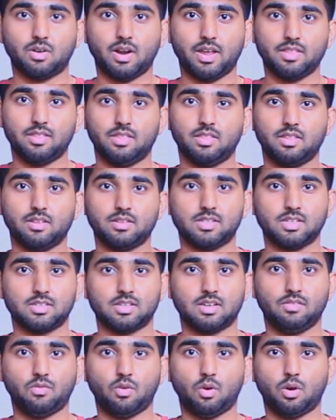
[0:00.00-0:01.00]
rather than the
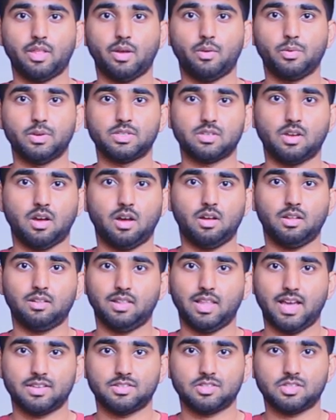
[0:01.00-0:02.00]
64 that we saw
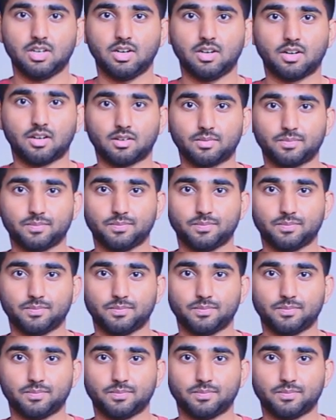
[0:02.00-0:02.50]
last year.